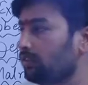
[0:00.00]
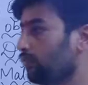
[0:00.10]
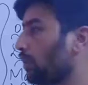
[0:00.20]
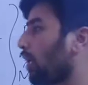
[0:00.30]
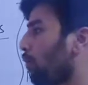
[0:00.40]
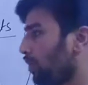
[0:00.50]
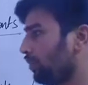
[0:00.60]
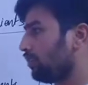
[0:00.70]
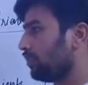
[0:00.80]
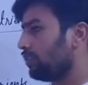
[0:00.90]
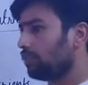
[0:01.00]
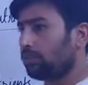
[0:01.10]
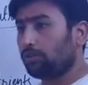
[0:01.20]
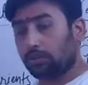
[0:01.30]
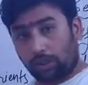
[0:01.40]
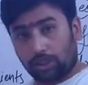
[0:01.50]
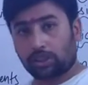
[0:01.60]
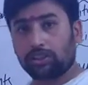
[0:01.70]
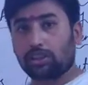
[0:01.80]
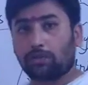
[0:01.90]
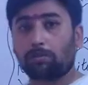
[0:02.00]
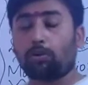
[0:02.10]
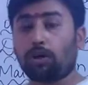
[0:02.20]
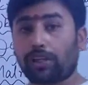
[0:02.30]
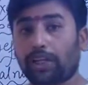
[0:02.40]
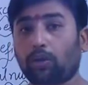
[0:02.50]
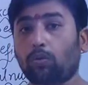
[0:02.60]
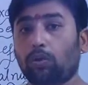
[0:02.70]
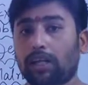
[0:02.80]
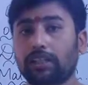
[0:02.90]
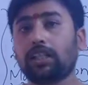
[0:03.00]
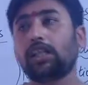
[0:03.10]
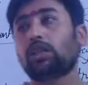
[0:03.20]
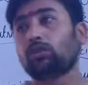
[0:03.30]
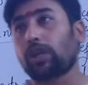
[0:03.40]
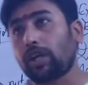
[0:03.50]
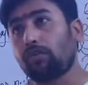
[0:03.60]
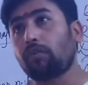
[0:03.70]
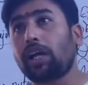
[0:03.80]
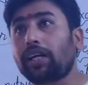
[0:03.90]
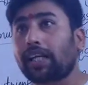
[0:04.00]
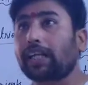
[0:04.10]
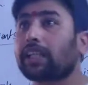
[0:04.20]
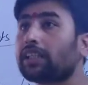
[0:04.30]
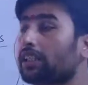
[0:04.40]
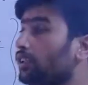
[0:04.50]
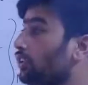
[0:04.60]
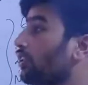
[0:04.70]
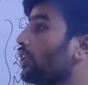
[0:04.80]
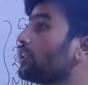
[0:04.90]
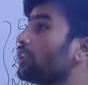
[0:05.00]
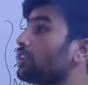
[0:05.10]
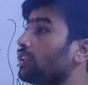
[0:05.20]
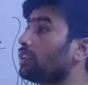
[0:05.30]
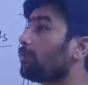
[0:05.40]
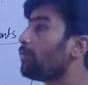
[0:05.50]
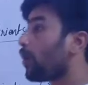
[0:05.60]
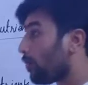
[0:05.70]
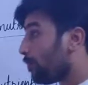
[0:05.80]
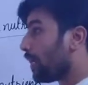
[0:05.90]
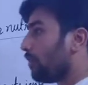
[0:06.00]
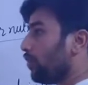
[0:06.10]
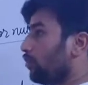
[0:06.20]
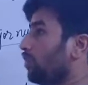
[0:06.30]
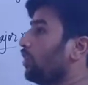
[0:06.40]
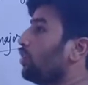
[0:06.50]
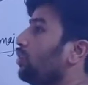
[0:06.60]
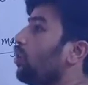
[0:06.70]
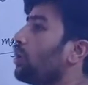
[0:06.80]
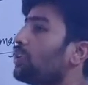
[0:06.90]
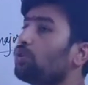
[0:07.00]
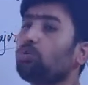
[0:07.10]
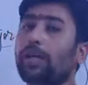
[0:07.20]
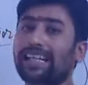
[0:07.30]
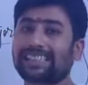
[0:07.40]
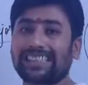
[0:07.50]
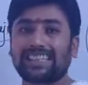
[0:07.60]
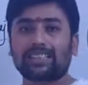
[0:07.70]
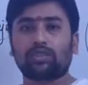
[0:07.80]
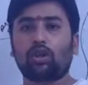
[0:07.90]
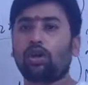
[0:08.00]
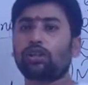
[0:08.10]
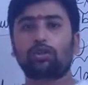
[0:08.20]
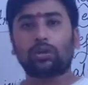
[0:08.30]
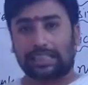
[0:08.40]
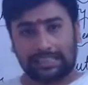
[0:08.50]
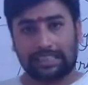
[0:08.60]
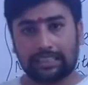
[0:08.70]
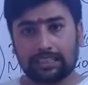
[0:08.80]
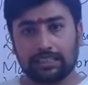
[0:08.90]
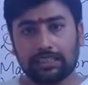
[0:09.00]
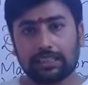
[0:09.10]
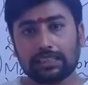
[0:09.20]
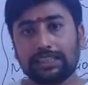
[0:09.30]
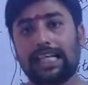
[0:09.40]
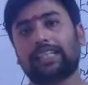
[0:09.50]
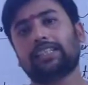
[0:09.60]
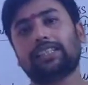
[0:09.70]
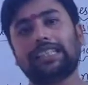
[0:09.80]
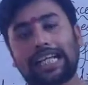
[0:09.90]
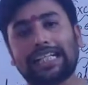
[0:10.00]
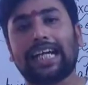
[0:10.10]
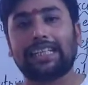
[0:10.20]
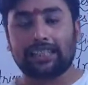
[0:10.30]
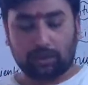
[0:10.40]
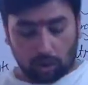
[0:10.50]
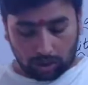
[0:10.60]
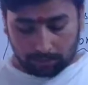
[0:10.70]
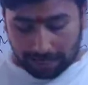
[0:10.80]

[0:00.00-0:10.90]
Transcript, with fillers: Whatever the nutrition of our body required. So if we are taking the nutrition in the proper amount, not too excess, not too little, then that diet is called